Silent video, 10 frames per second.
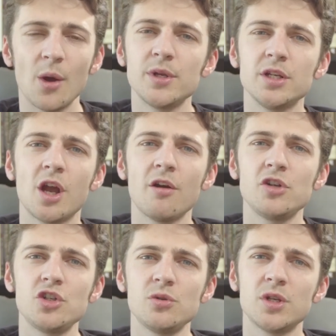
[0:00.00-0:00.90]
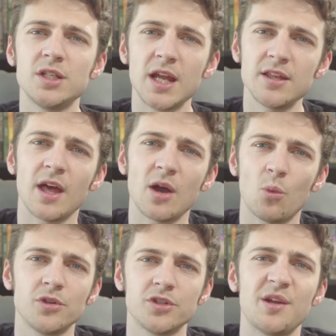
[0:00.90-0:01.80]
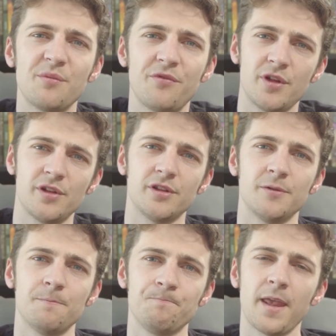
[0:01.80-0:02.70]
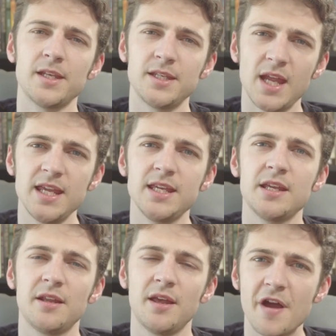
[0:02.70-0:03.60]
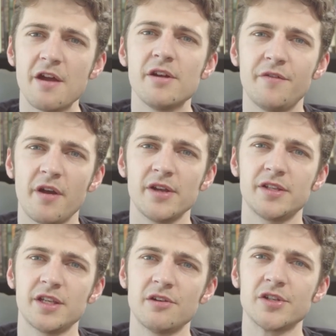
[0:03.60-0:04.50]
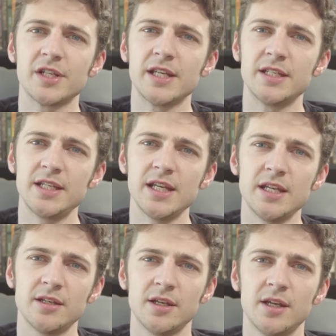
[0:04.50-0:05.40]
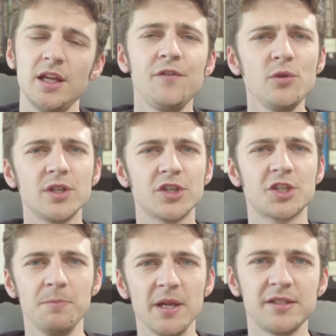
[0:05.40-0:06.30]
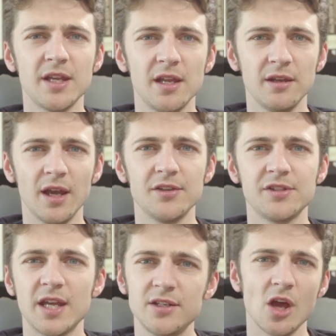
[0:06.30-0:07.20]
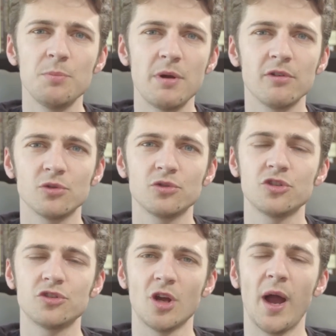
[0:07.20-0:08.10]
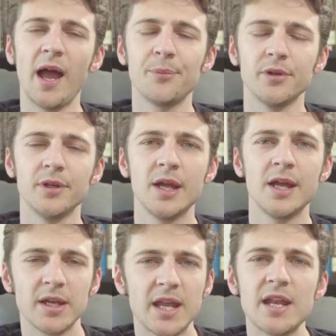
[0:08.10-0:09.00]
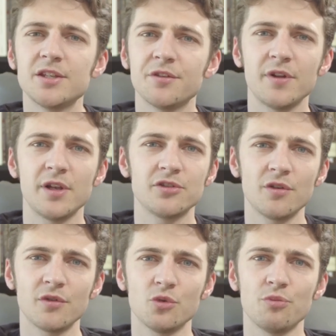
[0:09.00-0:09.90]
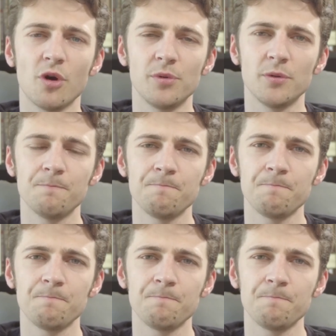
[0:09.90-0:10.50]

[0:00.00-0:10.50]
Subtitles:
I would encourage you to take that one step further and take it very, very seriously indeed. If you dismiss it and say, no, miracles just don't happen, again, it's a philosophical problem.